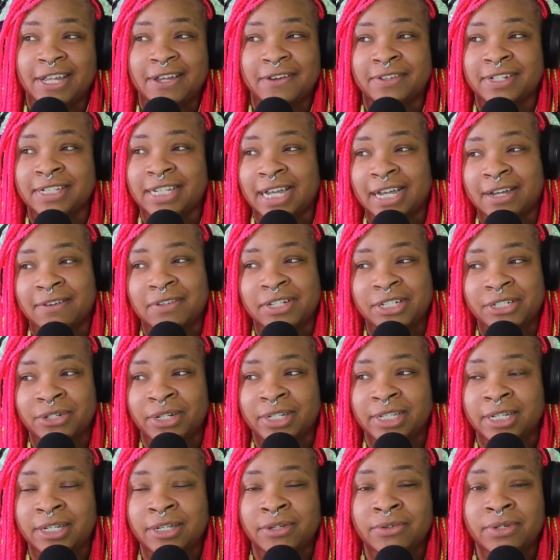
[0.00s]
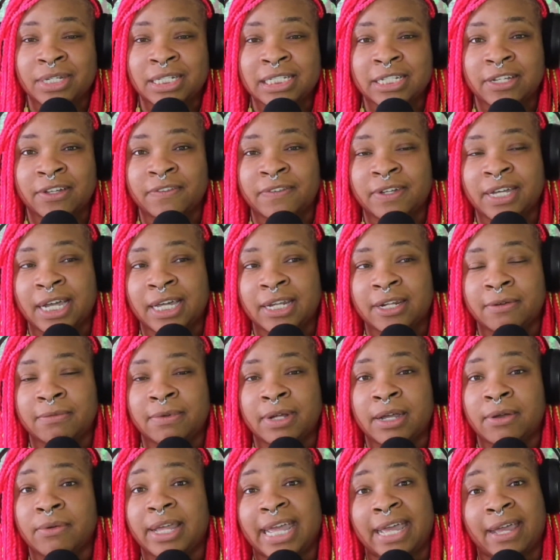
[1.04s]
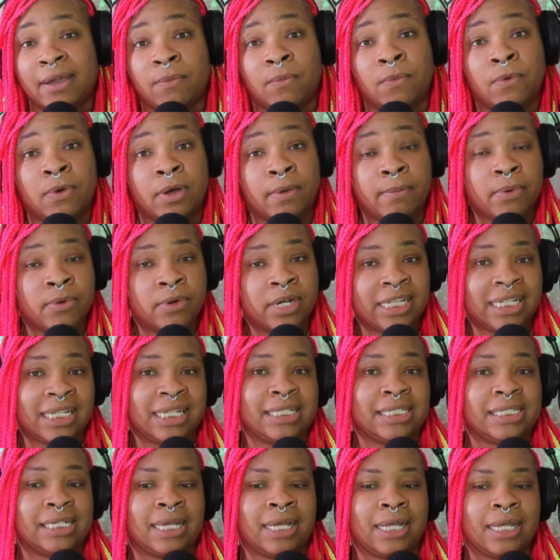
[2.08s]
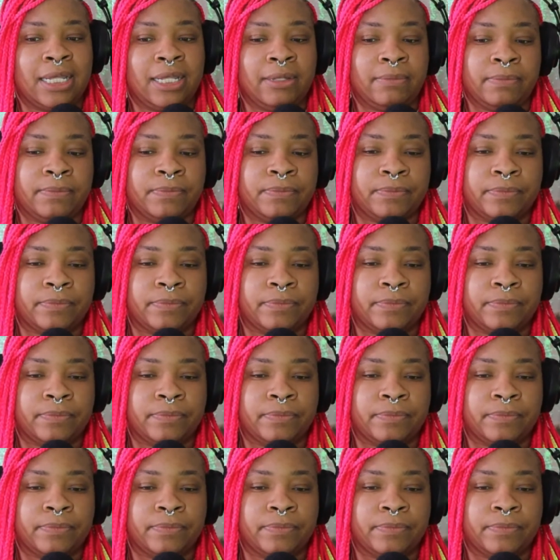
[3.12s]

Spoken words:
When I was trying to go a self-guided route at one point in time,